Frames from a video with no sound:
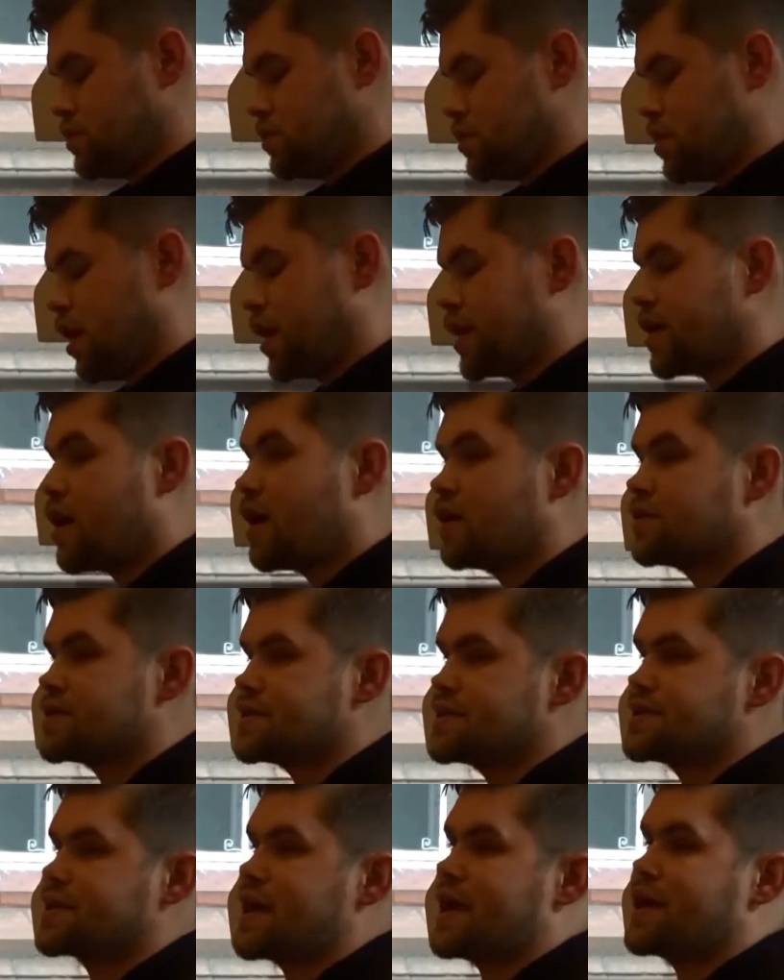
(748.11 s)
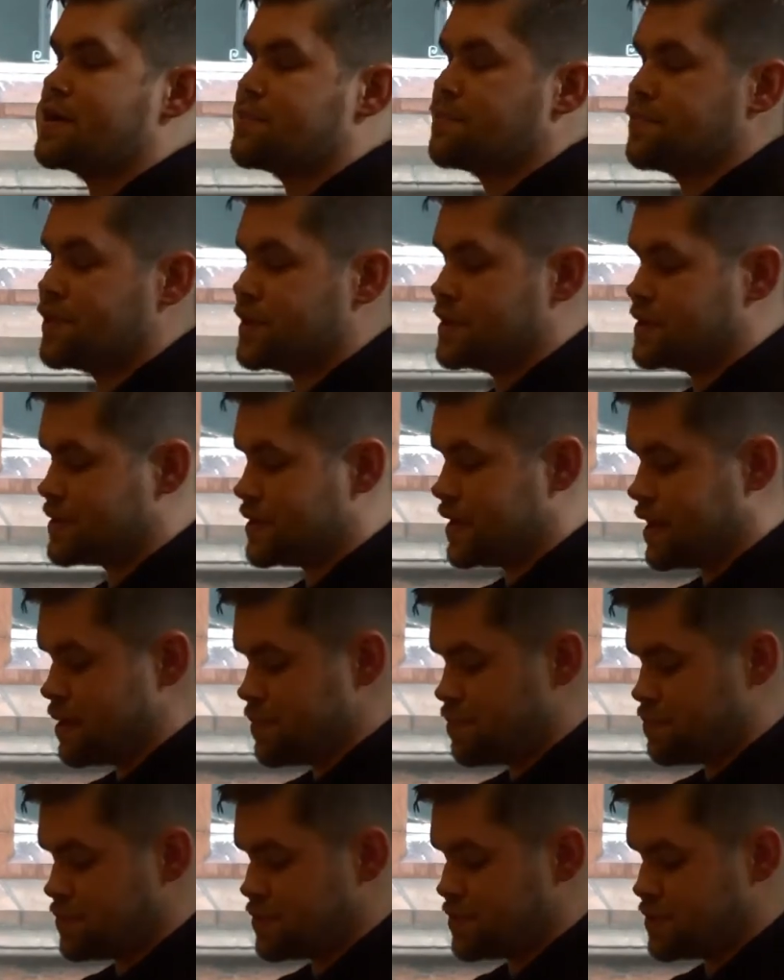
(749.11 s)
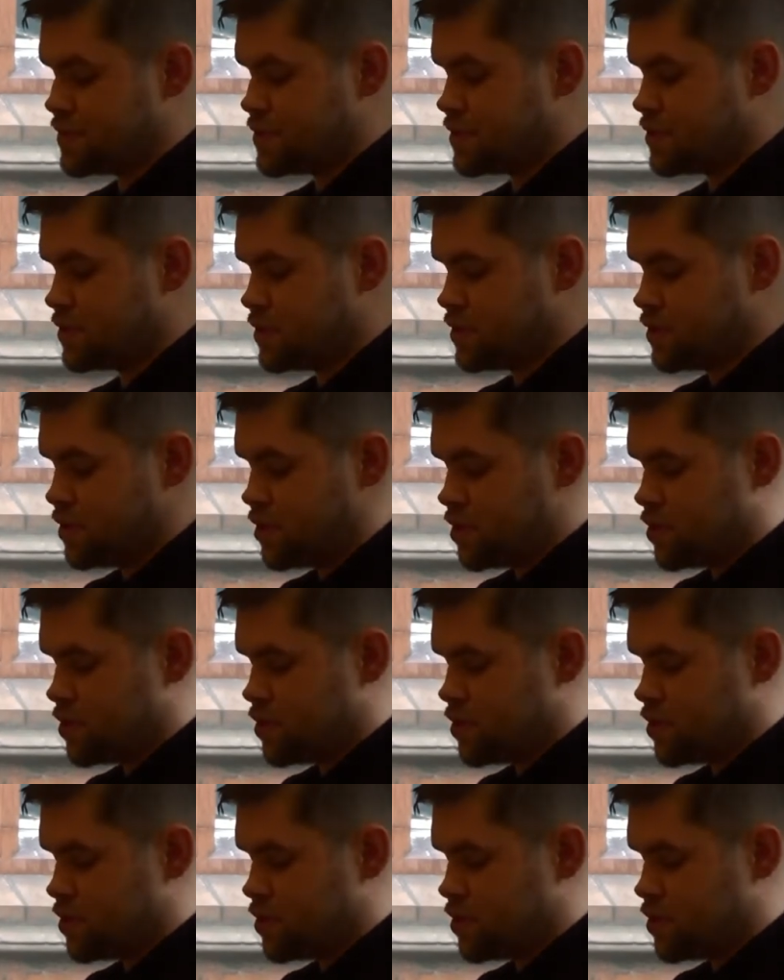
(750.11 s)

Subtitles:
I can't escape these lips,